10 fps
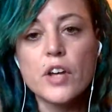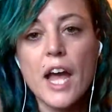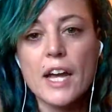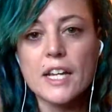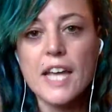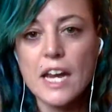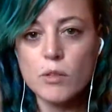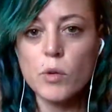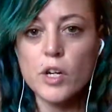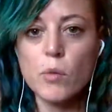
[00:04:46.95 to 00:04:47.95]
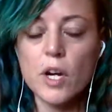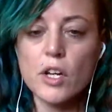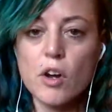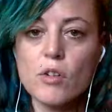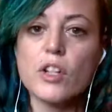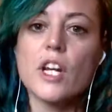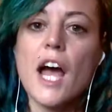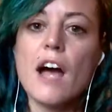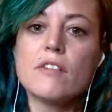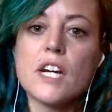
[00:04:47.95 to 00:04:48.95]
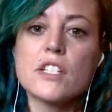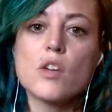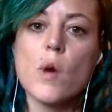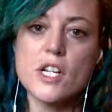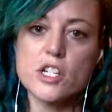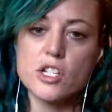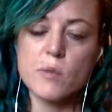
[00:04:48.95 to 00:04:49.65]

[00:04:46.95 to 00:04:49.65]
and getting where you want to go, you're going to have to ask questions.